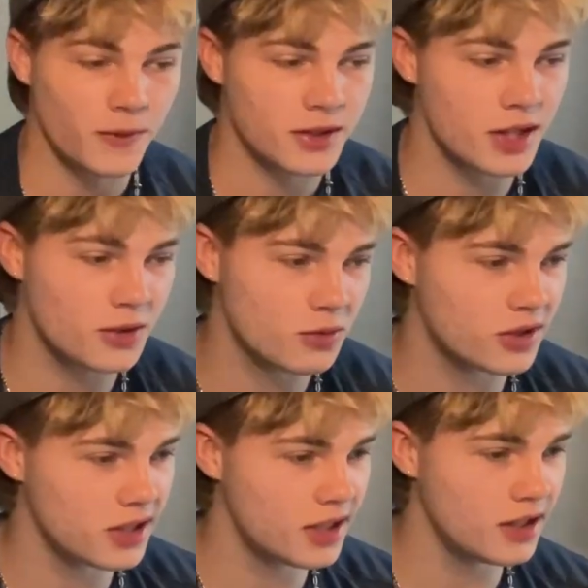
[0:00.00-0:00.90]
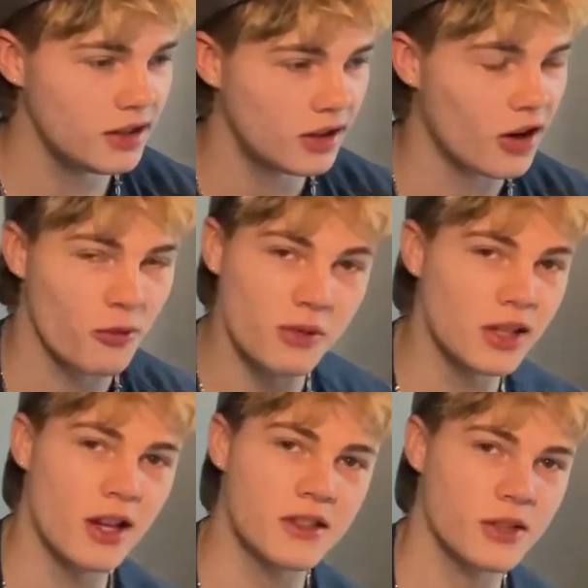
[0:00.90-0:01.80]
Central C. I really
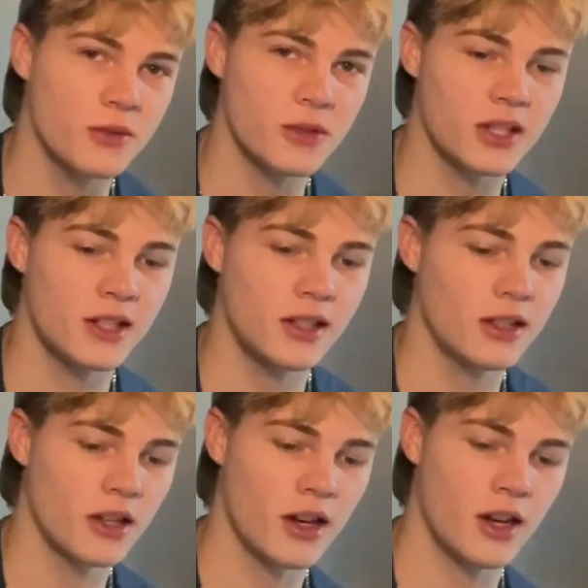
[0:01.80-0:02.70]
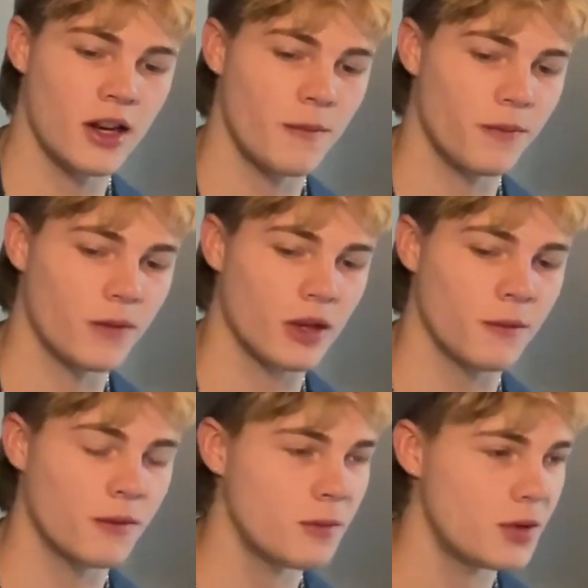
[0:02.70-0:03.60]
like Central C.
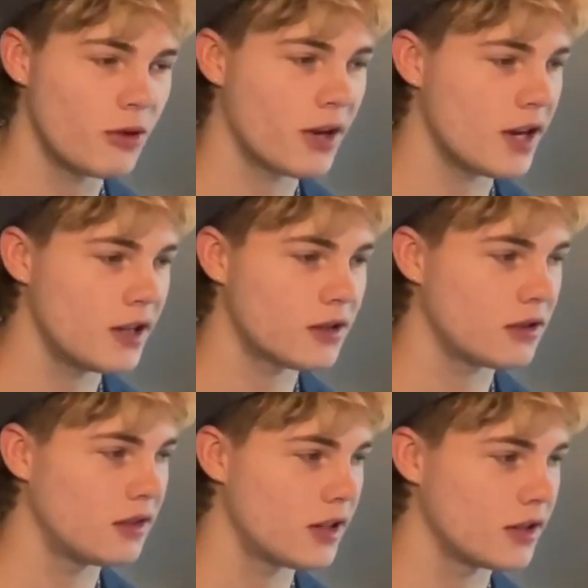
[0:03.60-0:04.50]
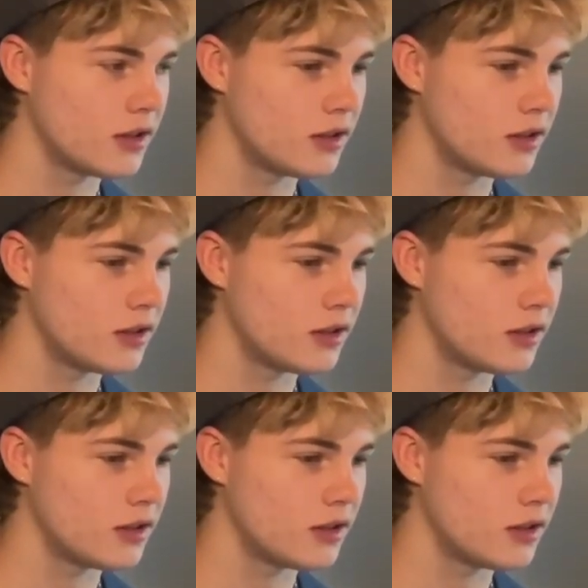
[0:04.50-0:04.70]
I'm from the UK, so like,